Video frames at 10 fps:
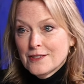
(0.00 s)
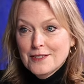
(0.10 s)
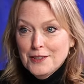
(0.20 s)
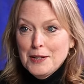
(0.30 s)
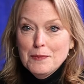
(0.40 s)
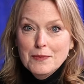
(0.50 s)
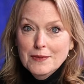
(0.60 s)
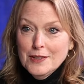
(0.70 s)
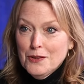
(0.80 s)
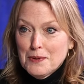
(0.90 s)
yeah. sleep.
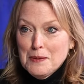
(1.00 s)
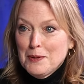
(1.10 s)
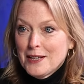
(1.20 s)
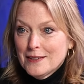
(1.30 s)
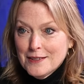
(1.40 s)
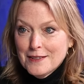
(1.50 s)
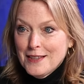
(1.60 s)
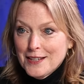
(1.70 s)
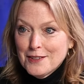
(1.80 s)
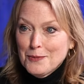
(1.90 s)
The three biggest
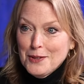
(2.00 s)
things that we